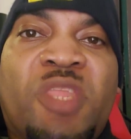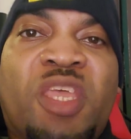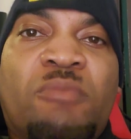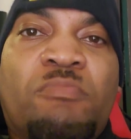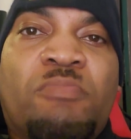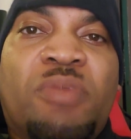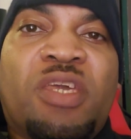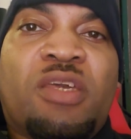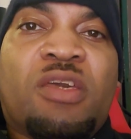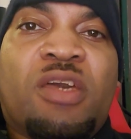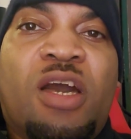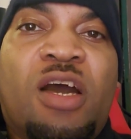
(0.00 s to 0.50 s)

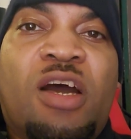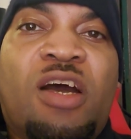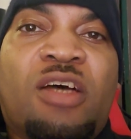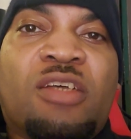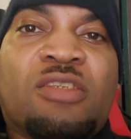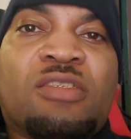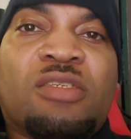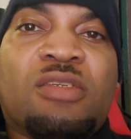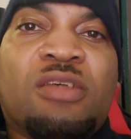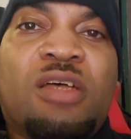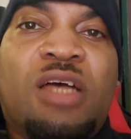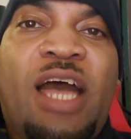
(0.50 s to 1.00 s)

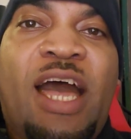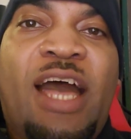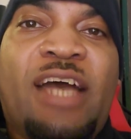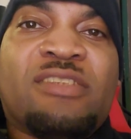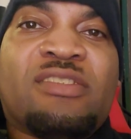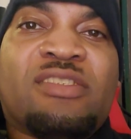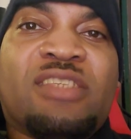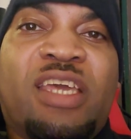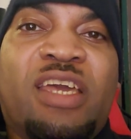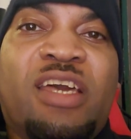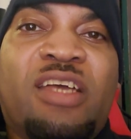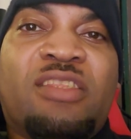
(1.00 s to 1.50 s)
because
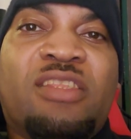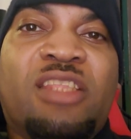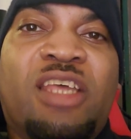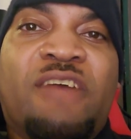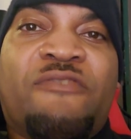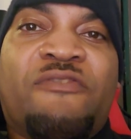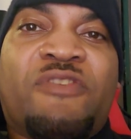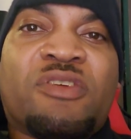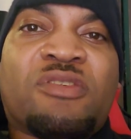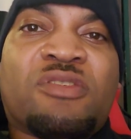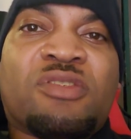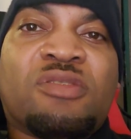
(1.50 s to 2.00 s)
Isaiah
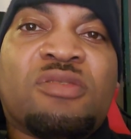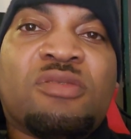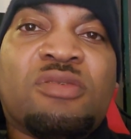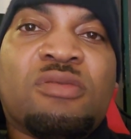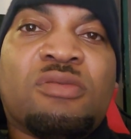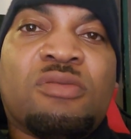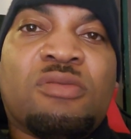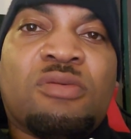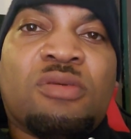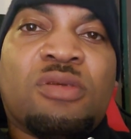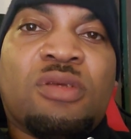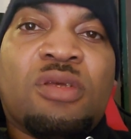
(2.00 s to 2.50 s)
Livers,
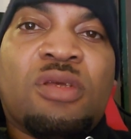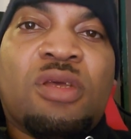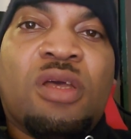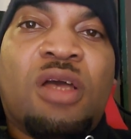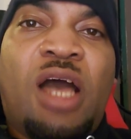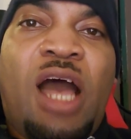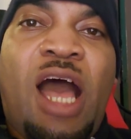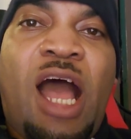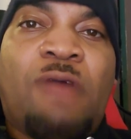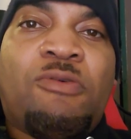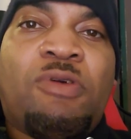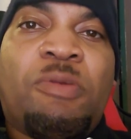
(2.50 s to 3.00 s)

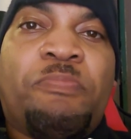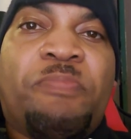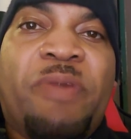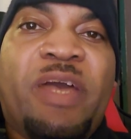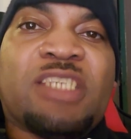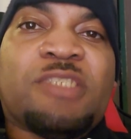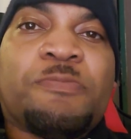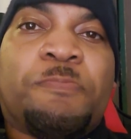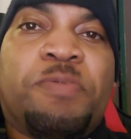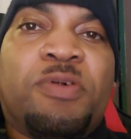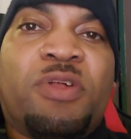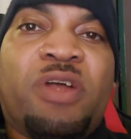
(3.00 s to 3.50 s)
our
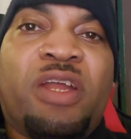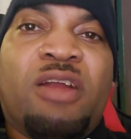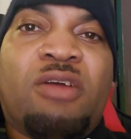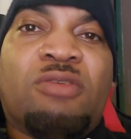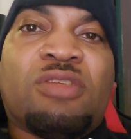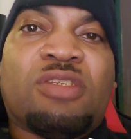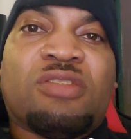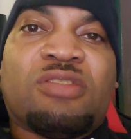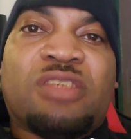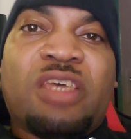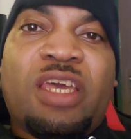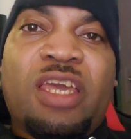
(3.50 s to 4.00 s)
best player on
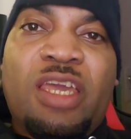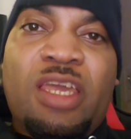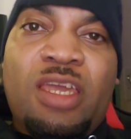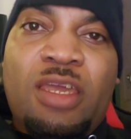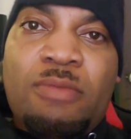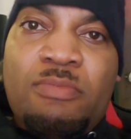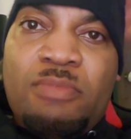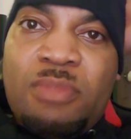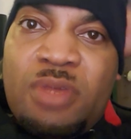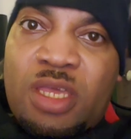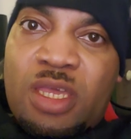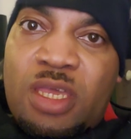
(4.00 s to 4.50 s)
the
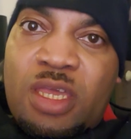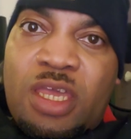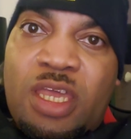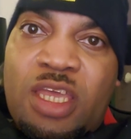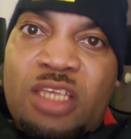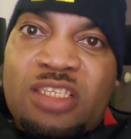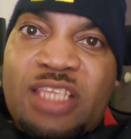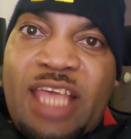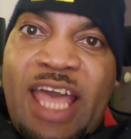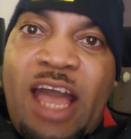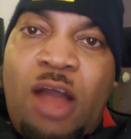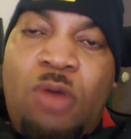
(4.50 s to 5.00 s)
team,
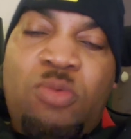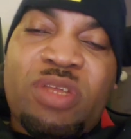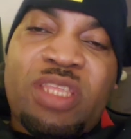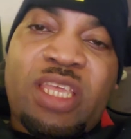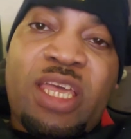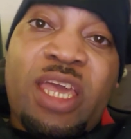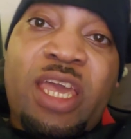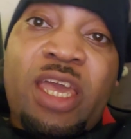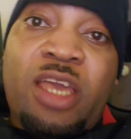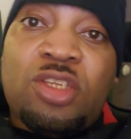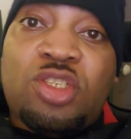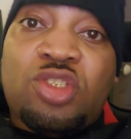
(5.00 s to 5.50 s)
is out with
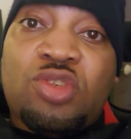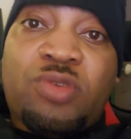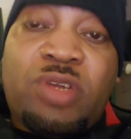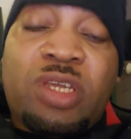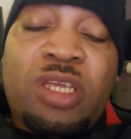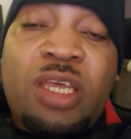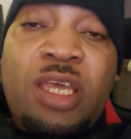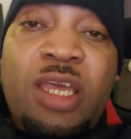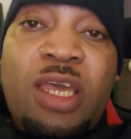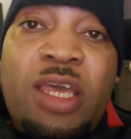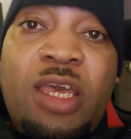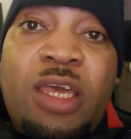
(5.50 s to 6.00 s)
an
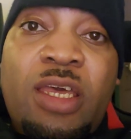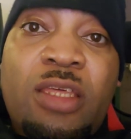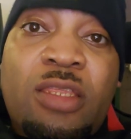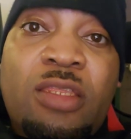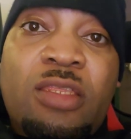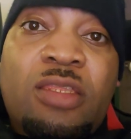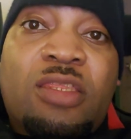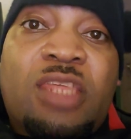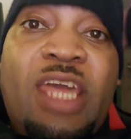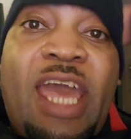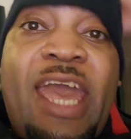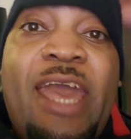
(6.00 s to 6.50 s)
injury,
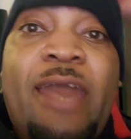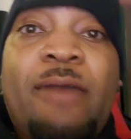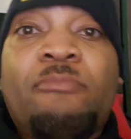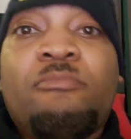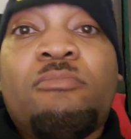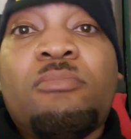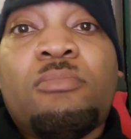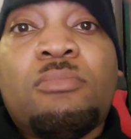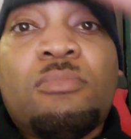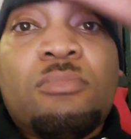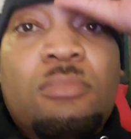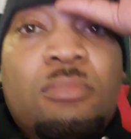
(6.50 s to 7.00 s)

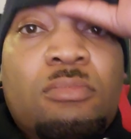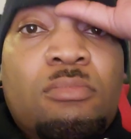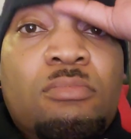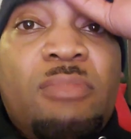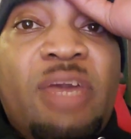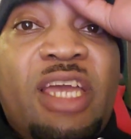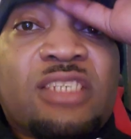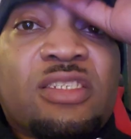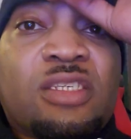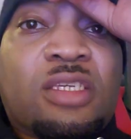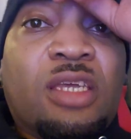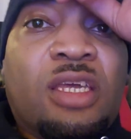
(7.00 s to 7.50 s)
that
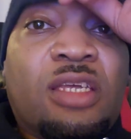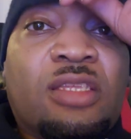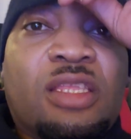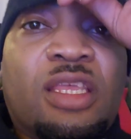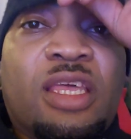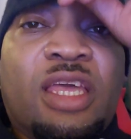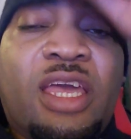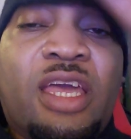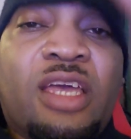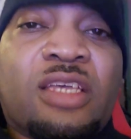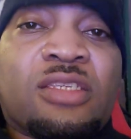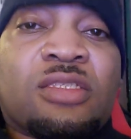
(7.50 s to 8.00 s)
Michigan
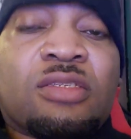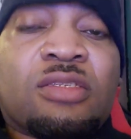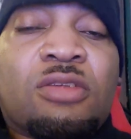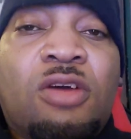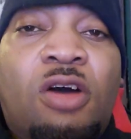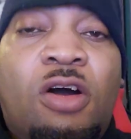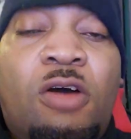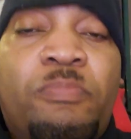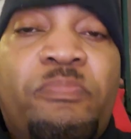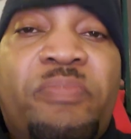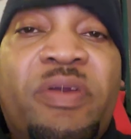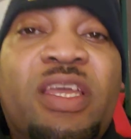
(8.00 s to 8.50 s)
is
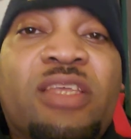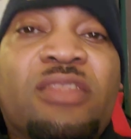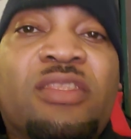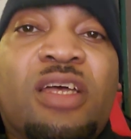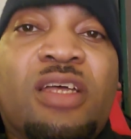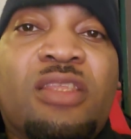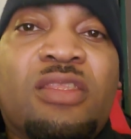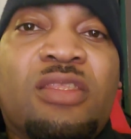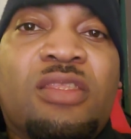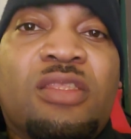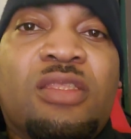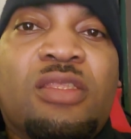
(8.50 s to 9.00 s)
going to be
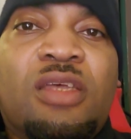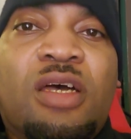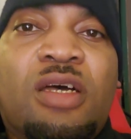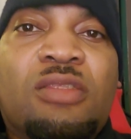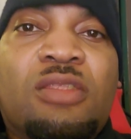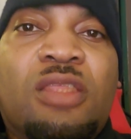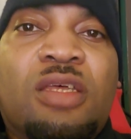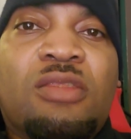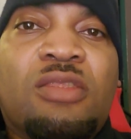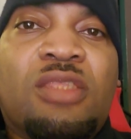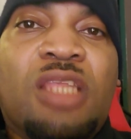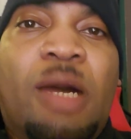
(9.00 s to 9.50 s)

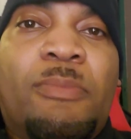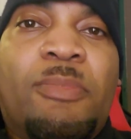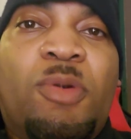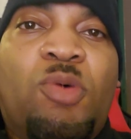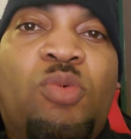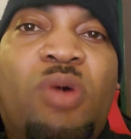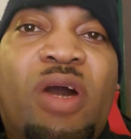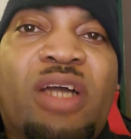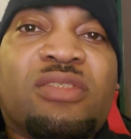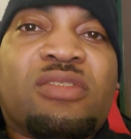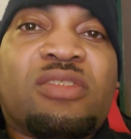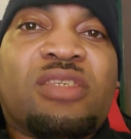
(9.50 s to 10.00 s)
the number
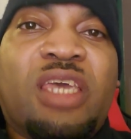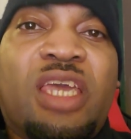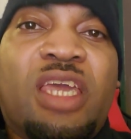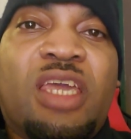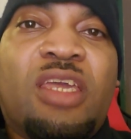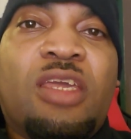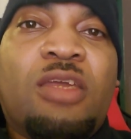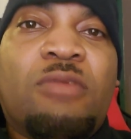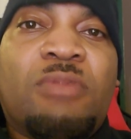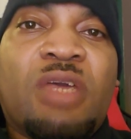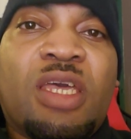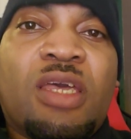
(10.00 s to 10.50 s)
one
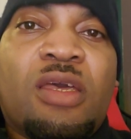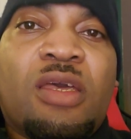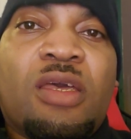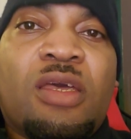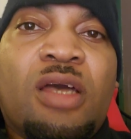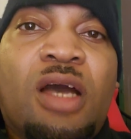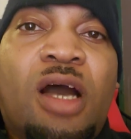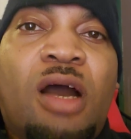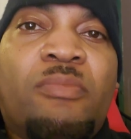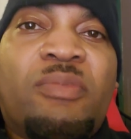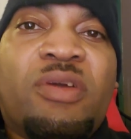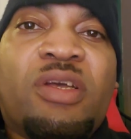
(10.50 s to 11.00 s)
team.
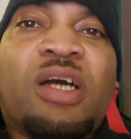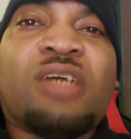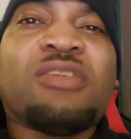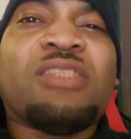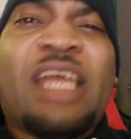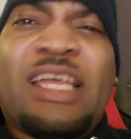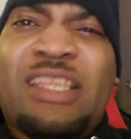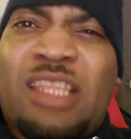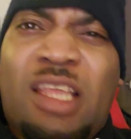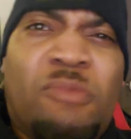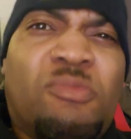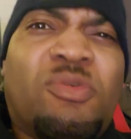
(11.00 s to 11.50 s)

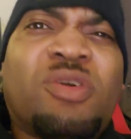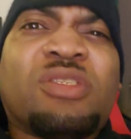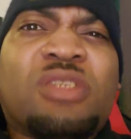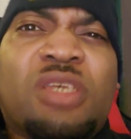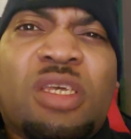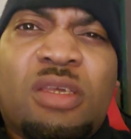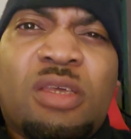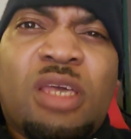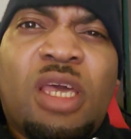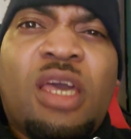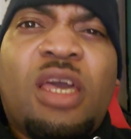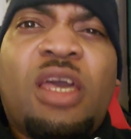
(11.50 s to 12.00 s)
Not number one
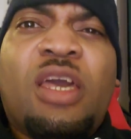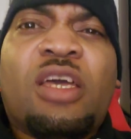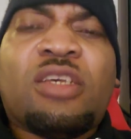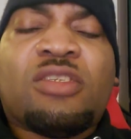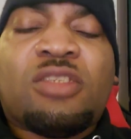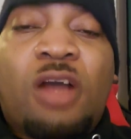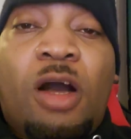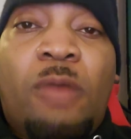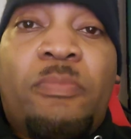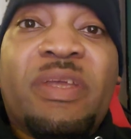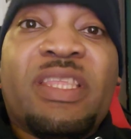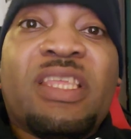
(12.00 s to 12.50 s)
team. It's
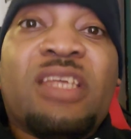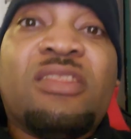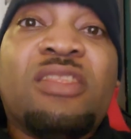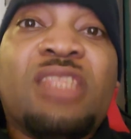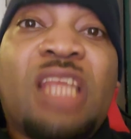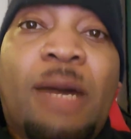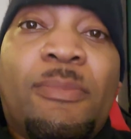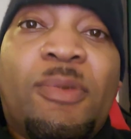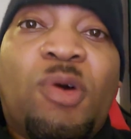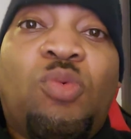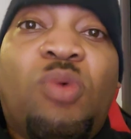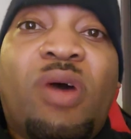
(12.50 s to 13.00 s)
going to be the
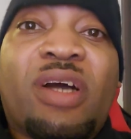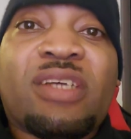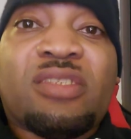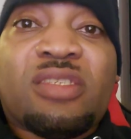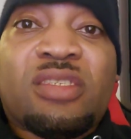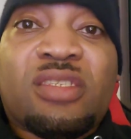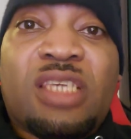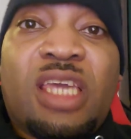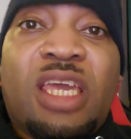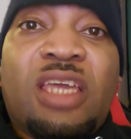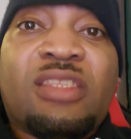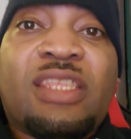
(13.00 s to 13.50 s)
number one
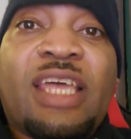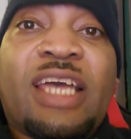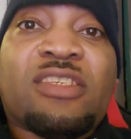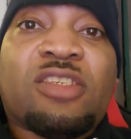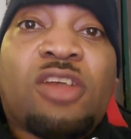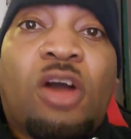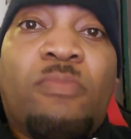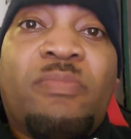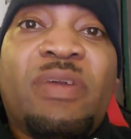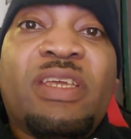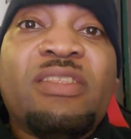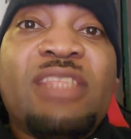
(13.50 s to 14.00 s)
seed that's
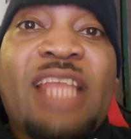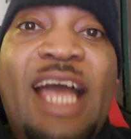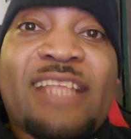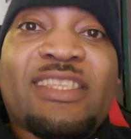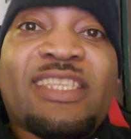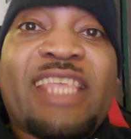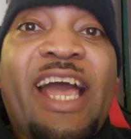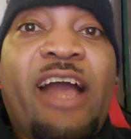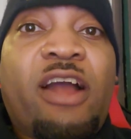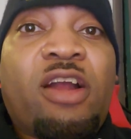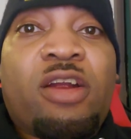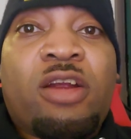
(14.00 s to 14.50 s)
going to be
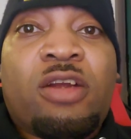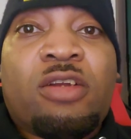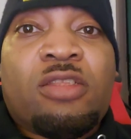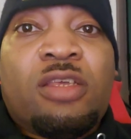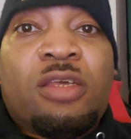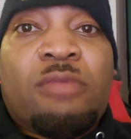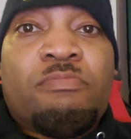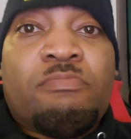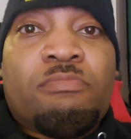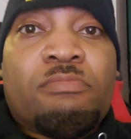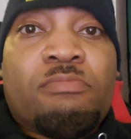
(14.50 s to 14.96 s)
knocked out early.